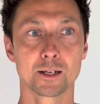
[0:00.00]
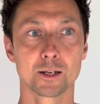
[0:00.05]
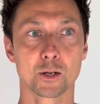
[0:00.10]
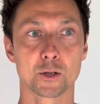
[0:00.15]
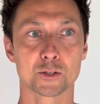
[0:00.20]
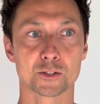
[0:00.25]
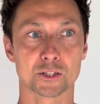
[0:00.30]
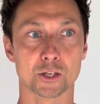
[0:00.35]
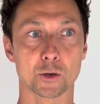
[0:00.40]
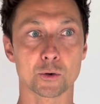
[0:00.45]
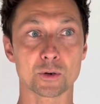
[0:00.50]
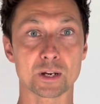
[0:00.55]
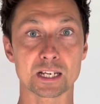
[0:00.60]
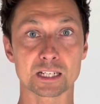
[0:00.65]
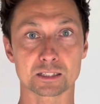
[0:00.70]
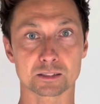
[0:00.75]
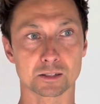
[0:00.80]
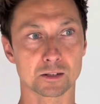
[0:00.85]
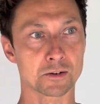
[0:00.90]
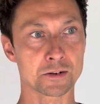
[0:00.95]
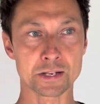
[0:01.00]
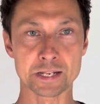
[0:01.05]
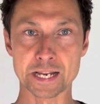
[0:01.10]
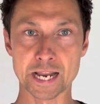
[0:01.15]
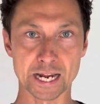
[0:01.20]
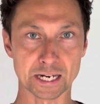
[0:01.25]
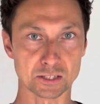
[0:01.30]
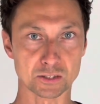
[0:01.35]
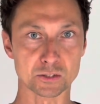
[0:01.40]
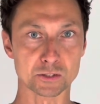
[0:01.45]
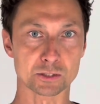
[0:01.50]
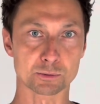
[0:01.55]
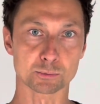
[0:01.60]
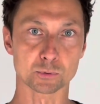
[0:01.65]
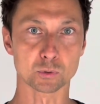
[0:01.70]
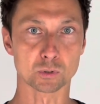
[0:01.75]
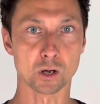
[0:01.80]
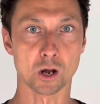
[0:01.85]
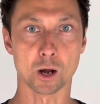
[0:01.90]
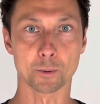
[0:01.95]
So it's negligible
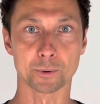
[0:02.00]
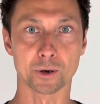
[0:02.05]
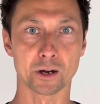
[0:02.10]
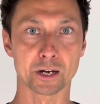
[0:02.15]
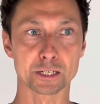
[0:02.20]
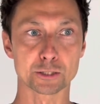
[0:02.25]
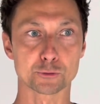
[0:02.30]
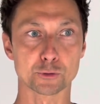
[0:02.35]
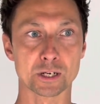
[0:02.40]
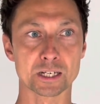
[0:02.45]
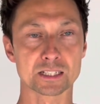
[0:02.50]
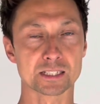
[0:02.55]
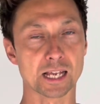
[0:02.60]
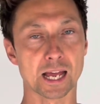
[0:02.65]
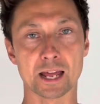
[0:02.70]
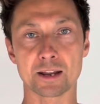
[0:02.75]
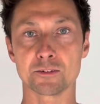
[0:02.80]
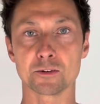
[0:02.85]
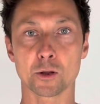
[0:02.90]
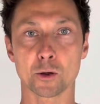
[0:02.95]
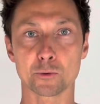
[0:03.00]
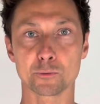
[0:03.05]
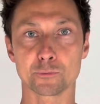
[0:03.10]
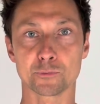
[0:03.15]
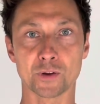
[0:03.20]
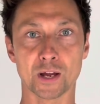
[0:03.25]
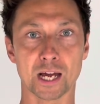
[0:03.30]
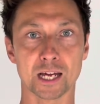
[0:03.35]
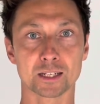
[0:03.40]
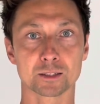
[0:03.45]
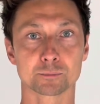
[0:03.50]
carbohydrates and no fat.